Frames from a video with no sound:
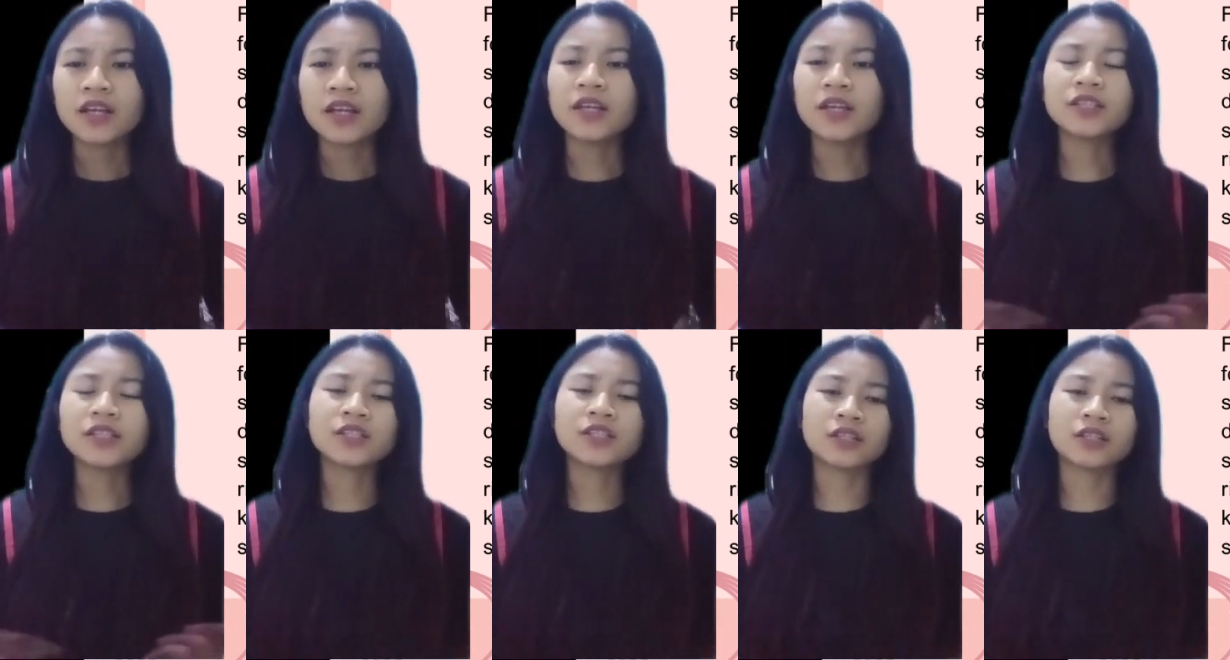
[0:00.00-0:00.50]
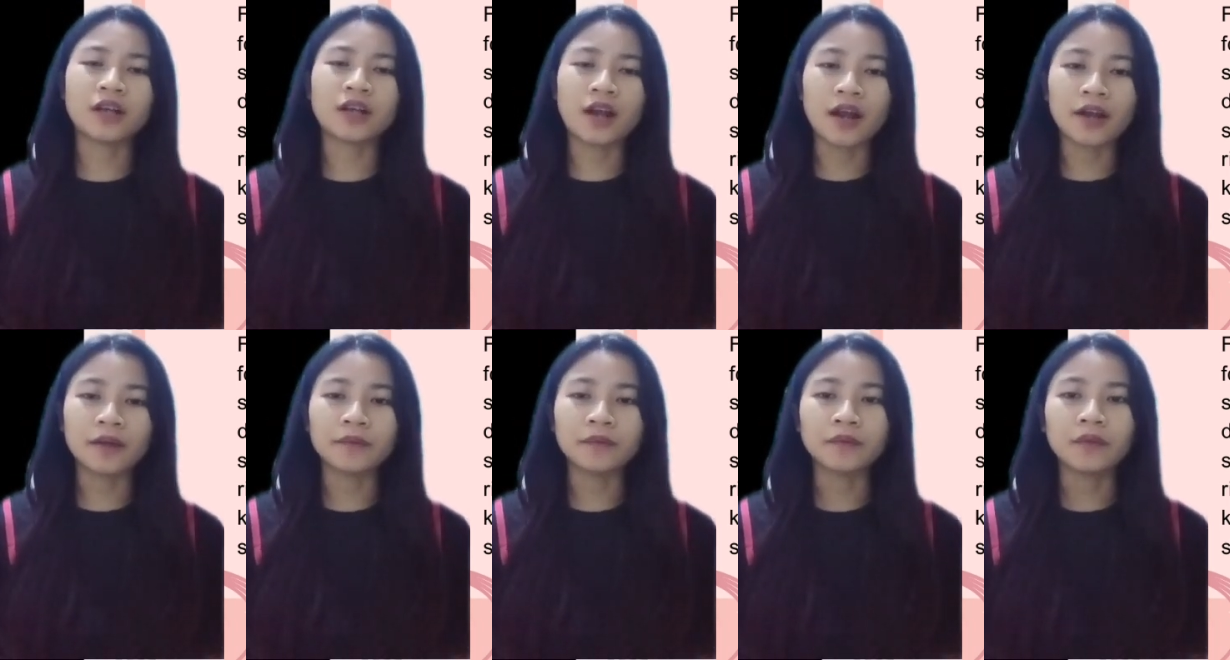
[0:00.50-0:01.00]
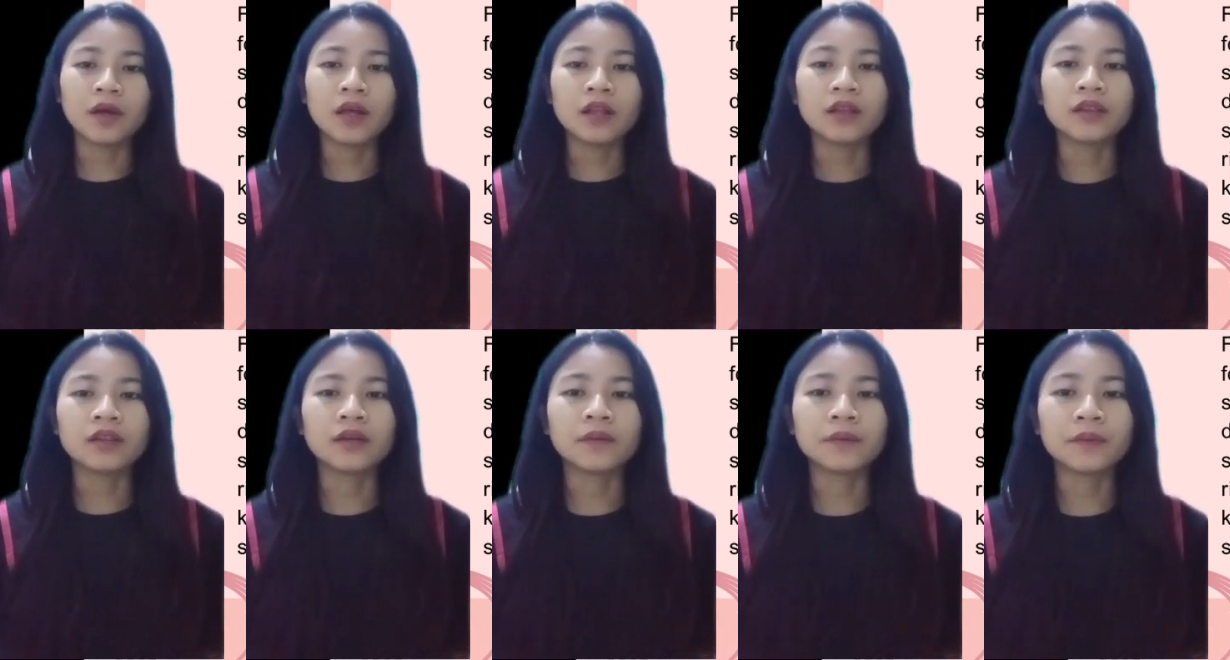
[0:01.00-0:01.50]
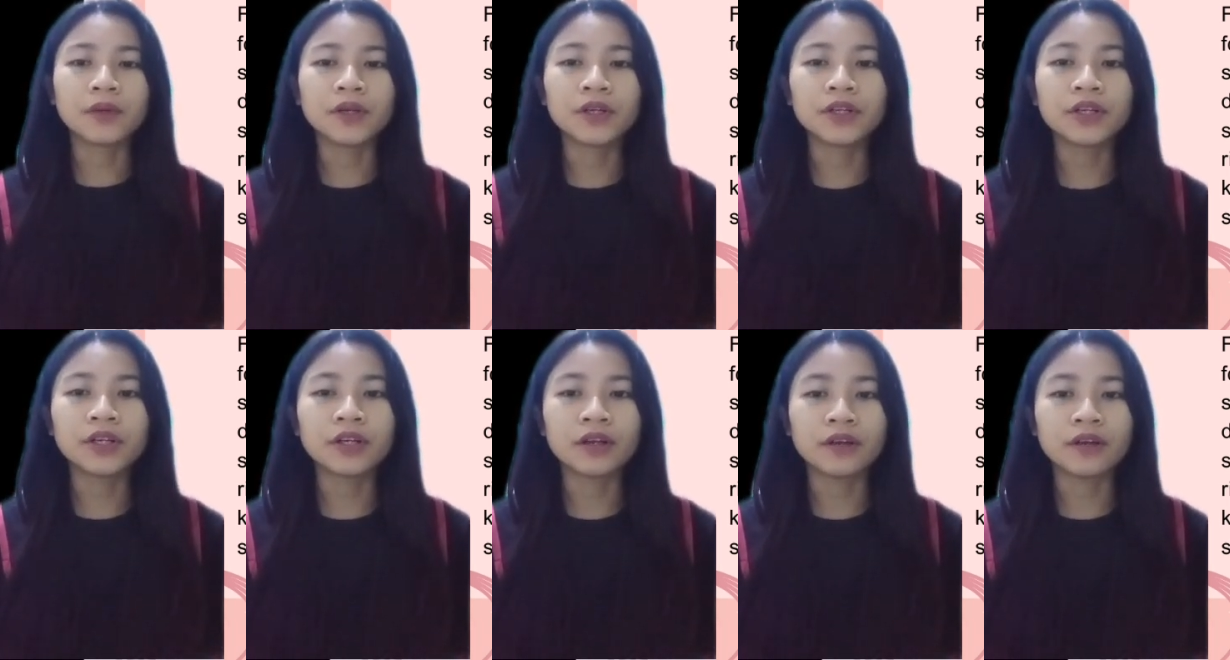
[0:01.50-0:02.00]
His crime, the
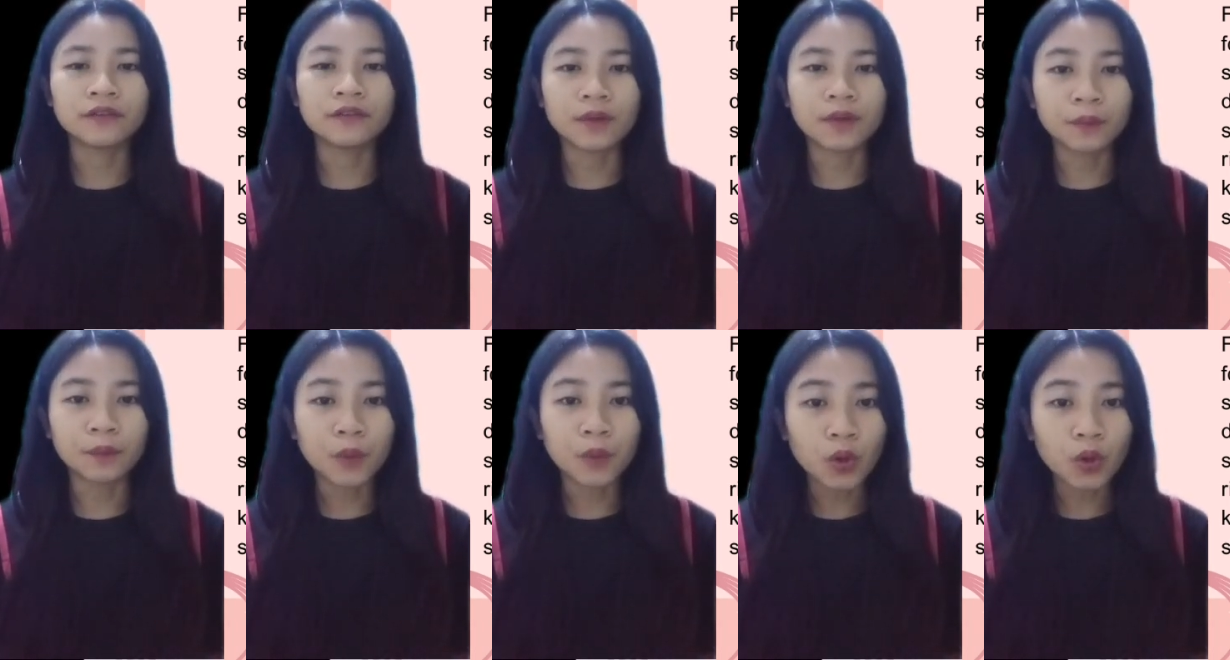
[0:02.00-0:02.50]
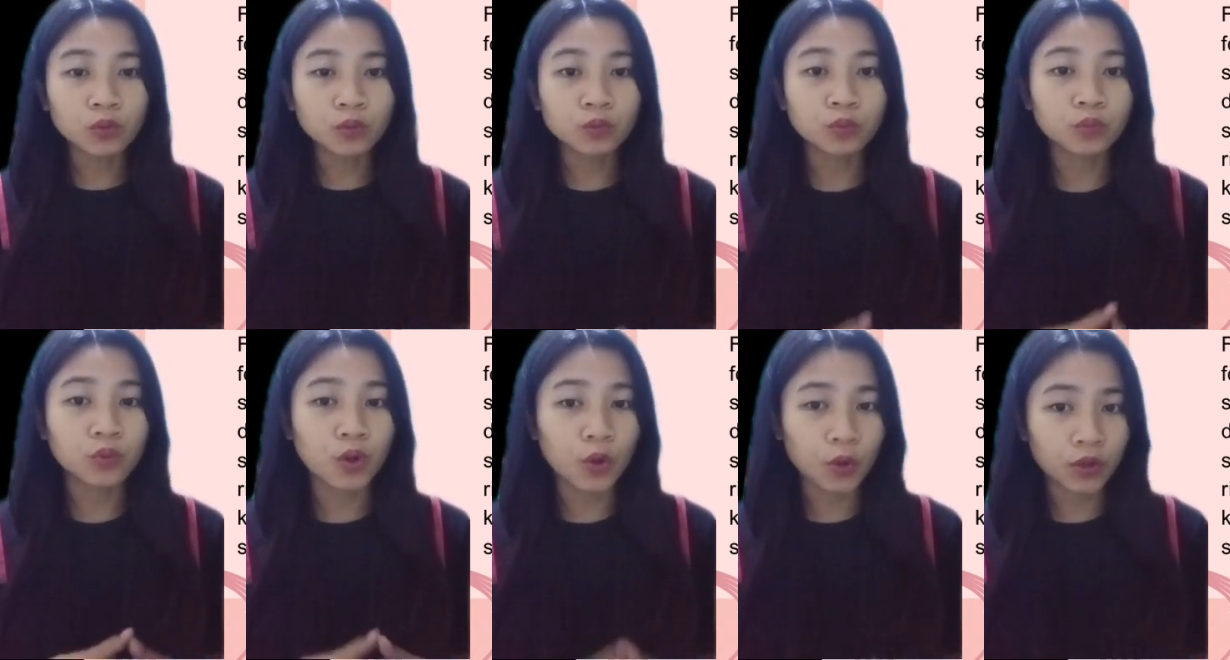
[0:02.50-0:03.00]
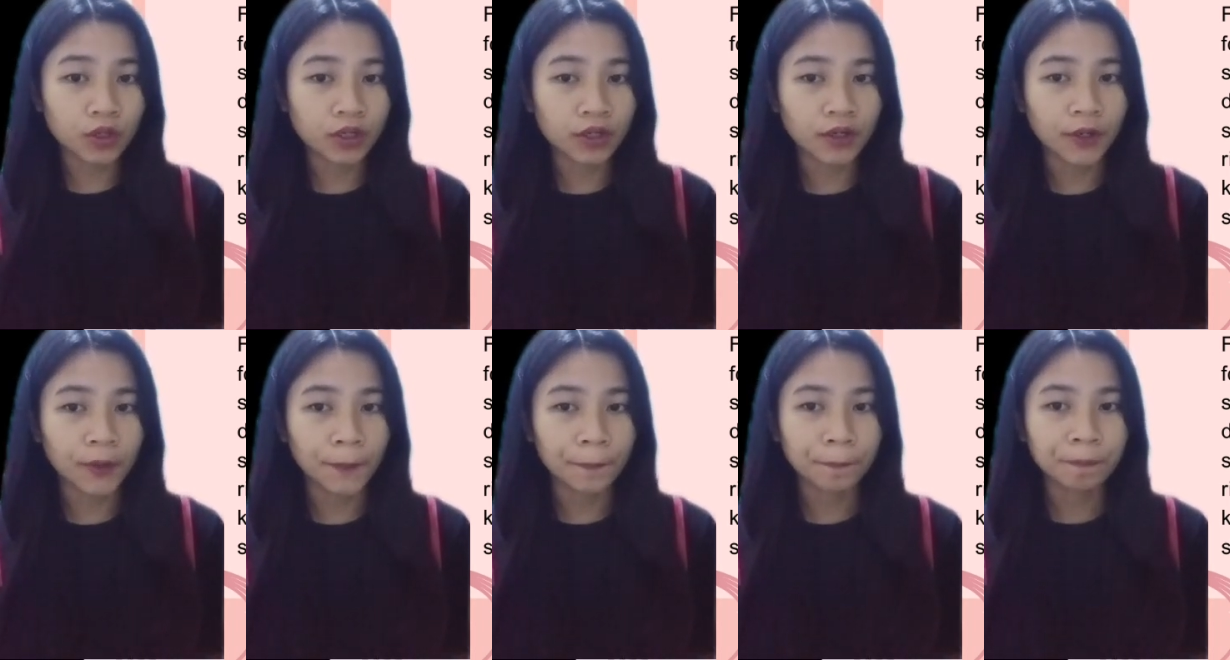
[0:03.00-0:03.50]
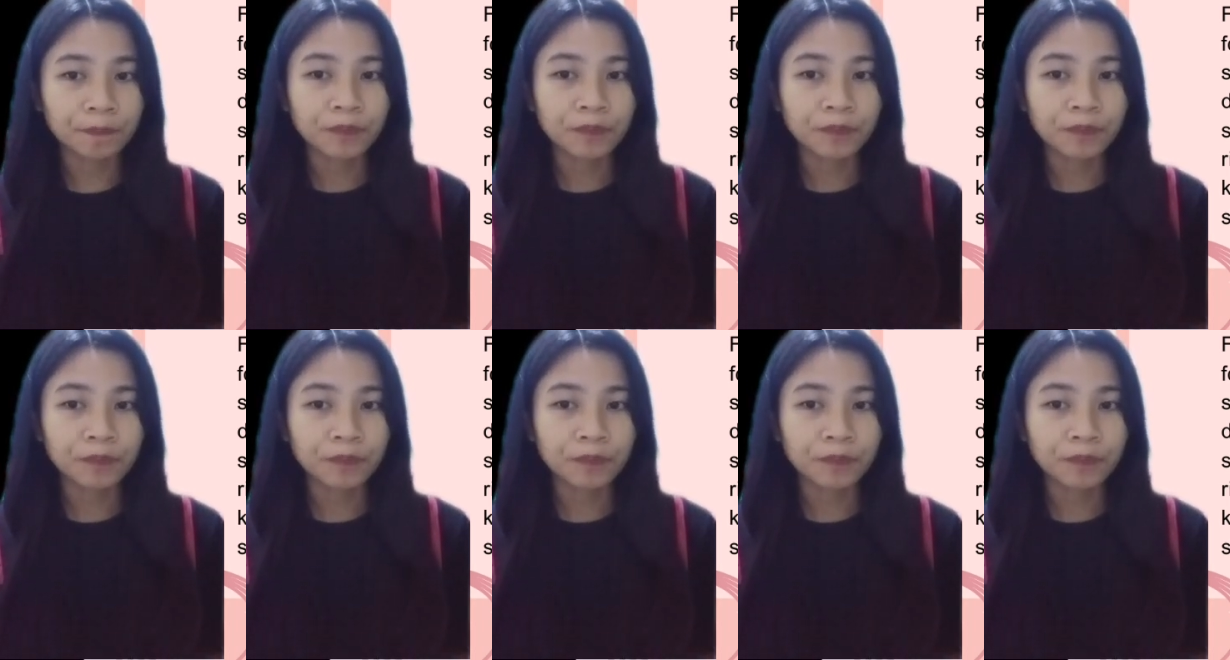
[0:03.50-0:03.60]
murder of the pawnbroker,